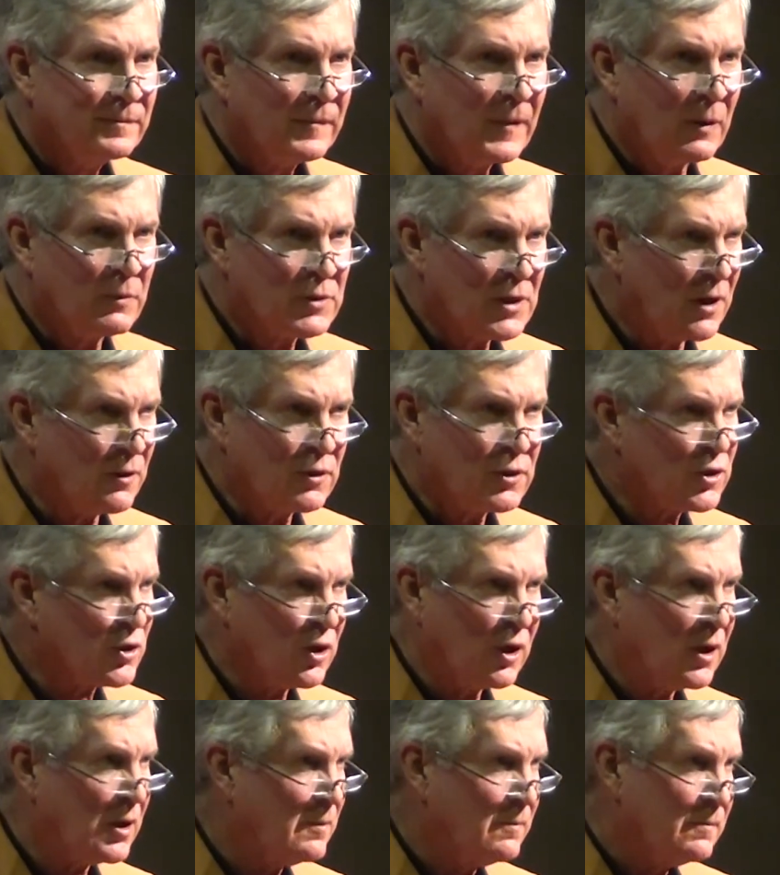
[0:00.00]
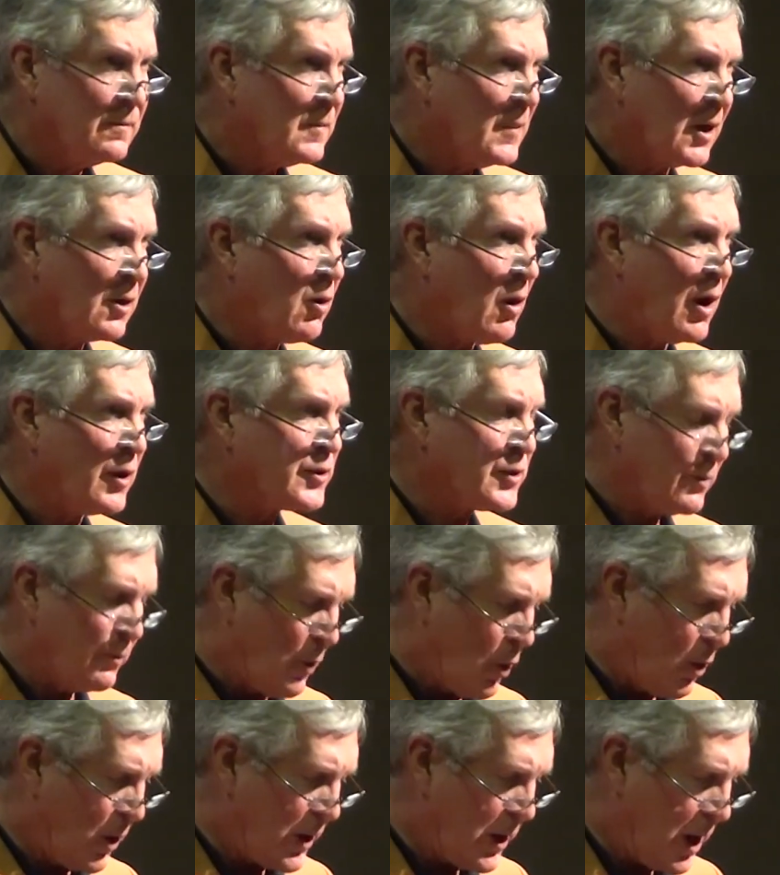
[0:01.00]
That was understood across the
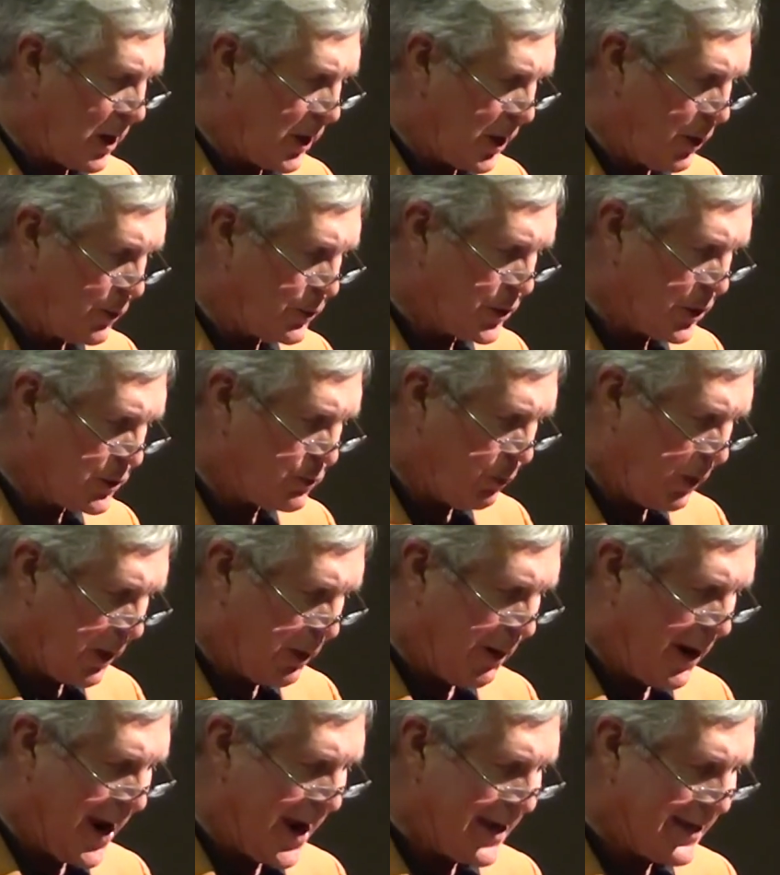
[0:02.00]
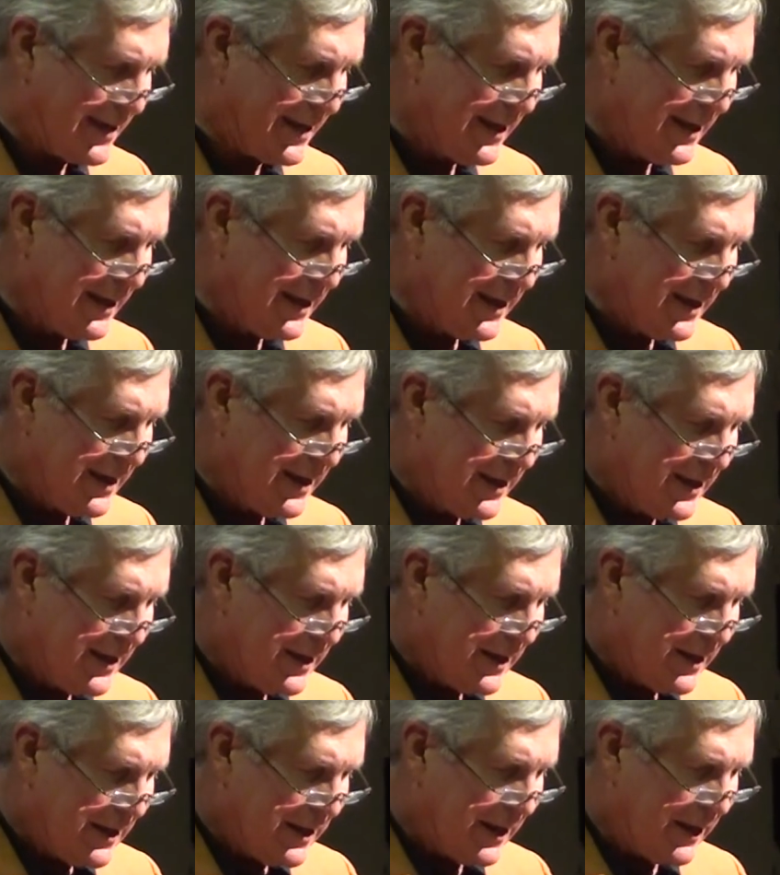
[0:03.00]
board, and our coaches were great,
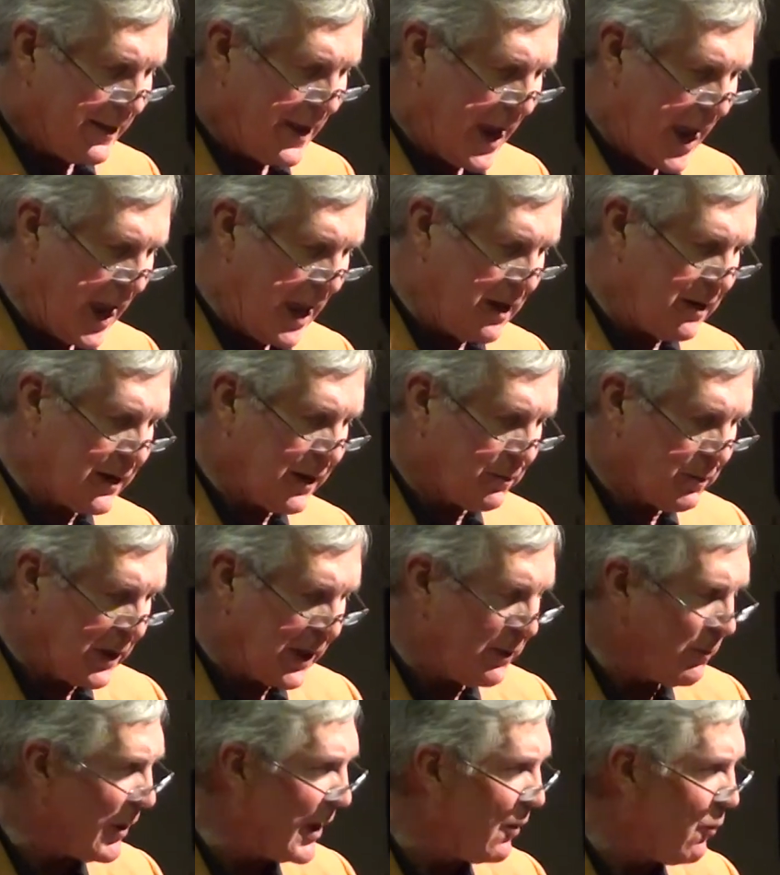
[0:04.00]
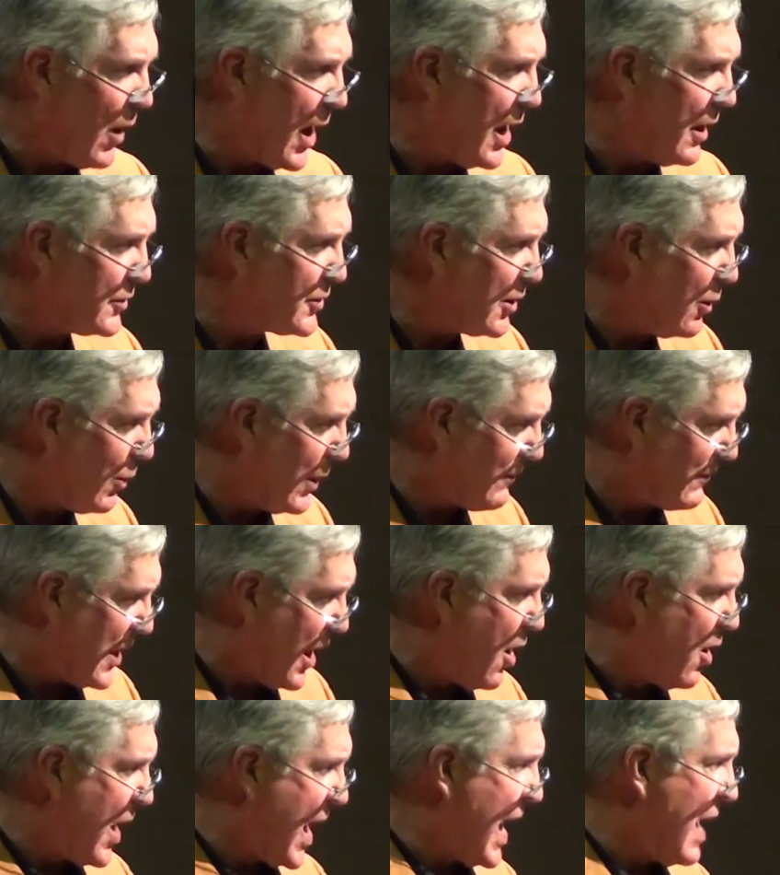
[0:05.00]
and they handled it really, really well. So we've
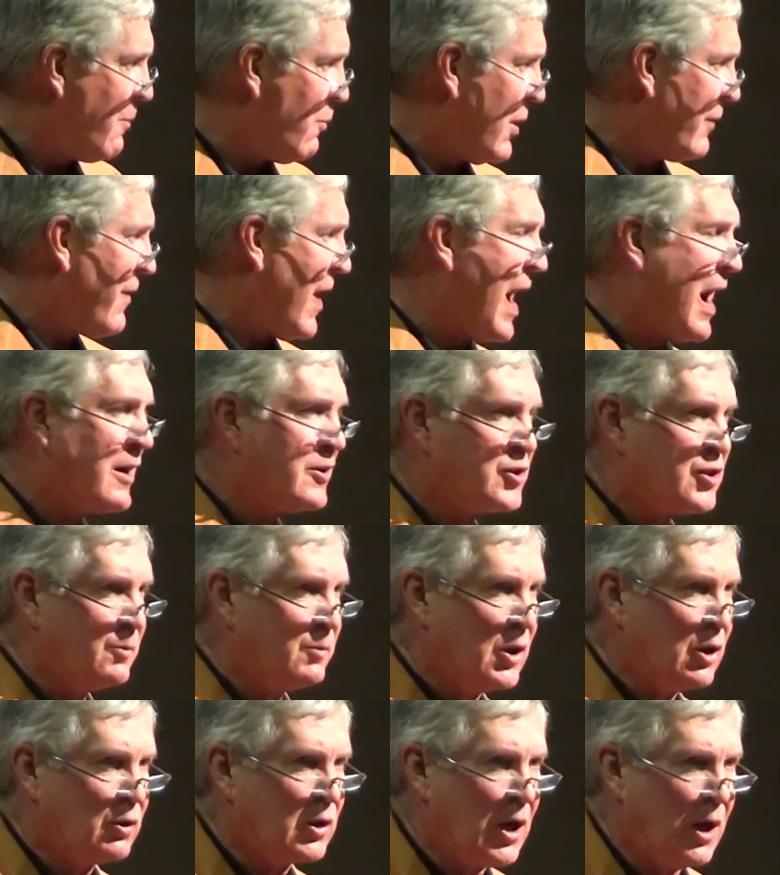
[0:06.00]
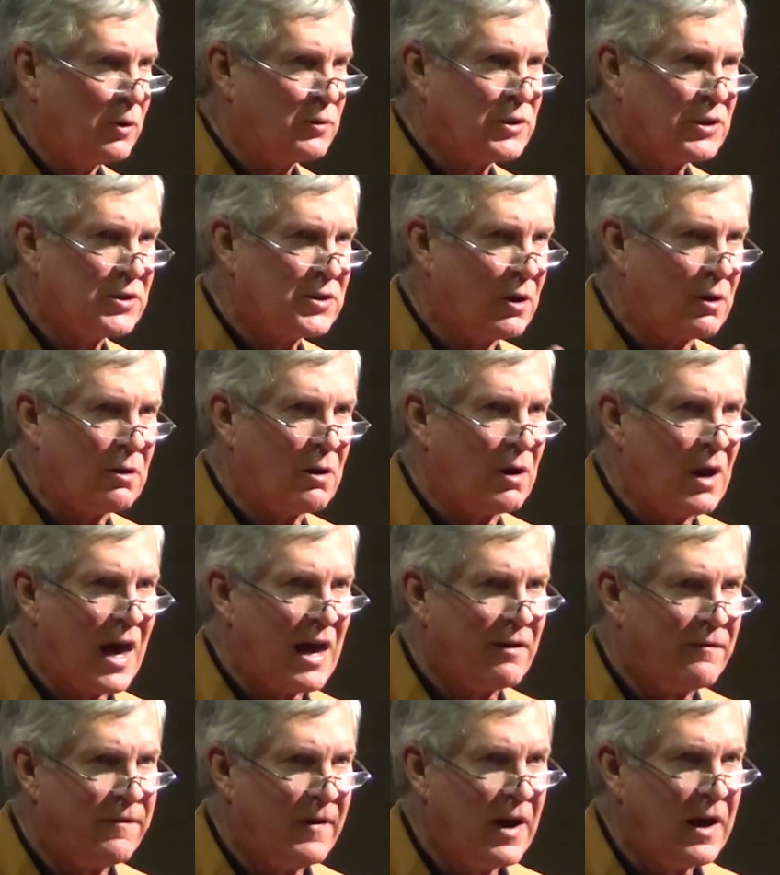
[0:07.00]
gone out, we've hired some new coaches that are a
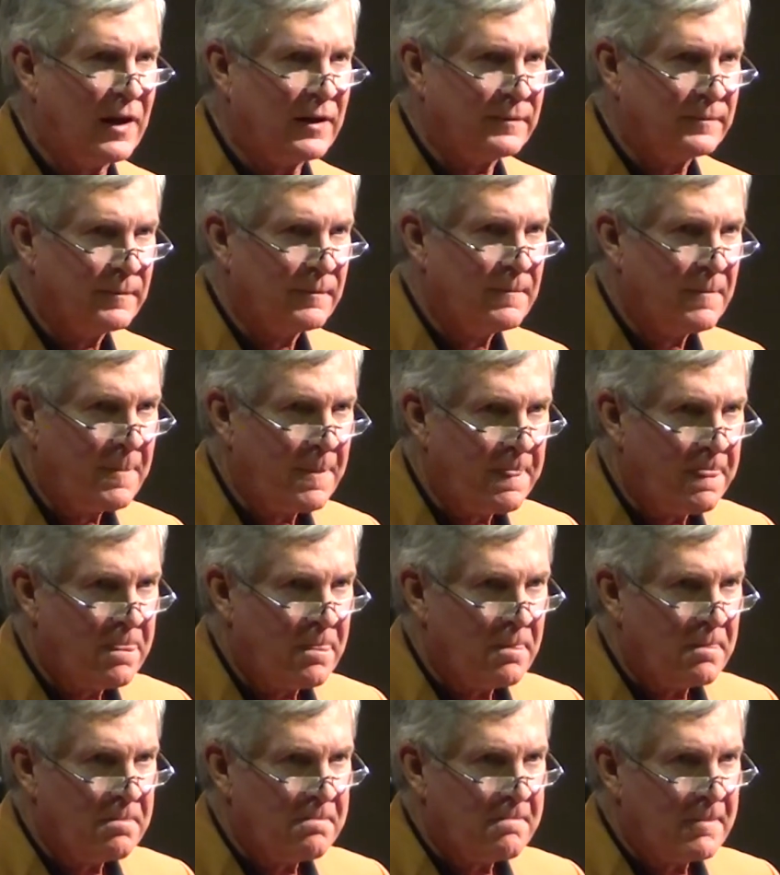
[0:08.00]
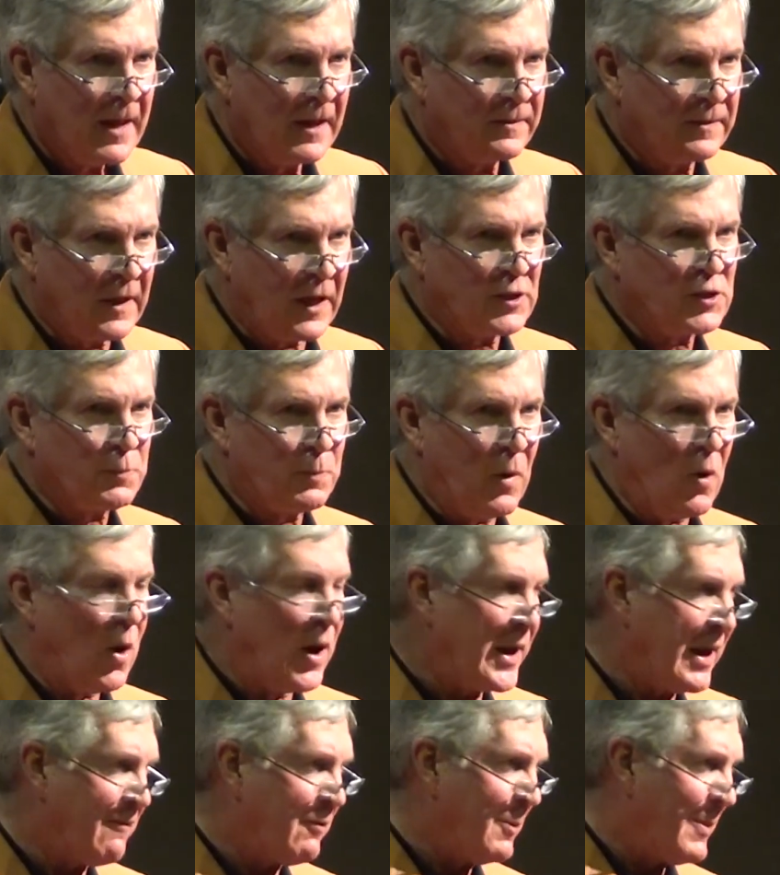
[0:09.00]
lot of fun. At this
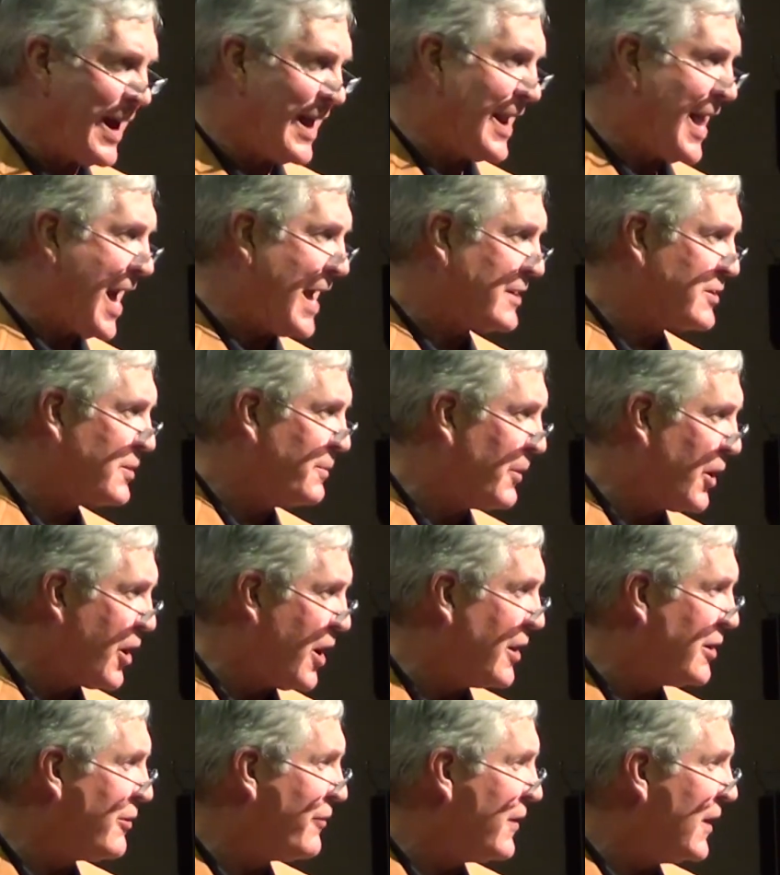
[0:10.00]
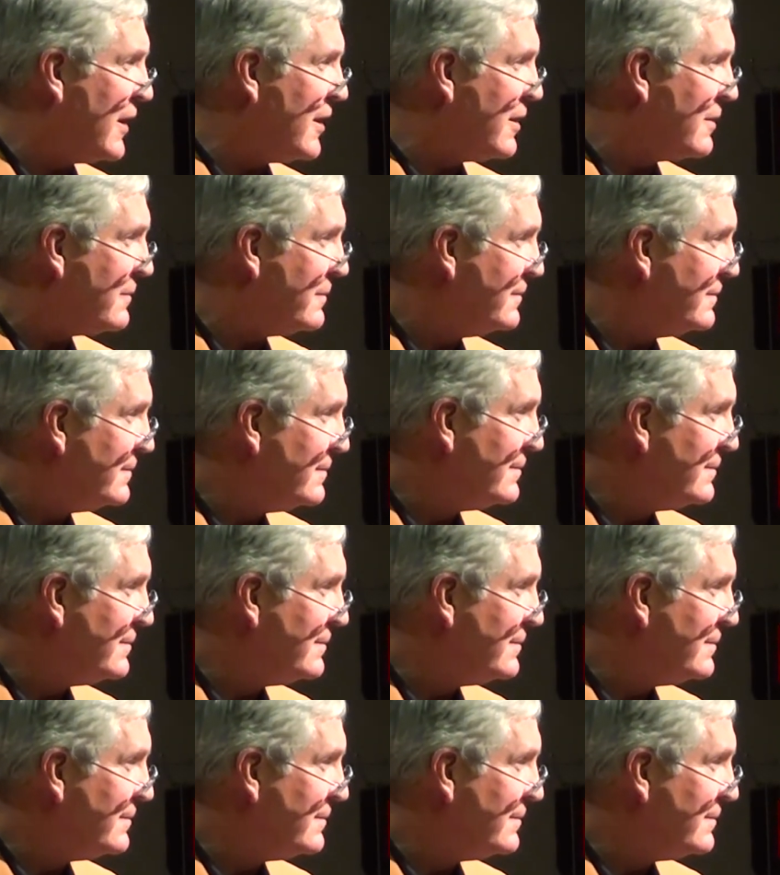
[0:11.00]
point, everybody likes them. They're undefeated.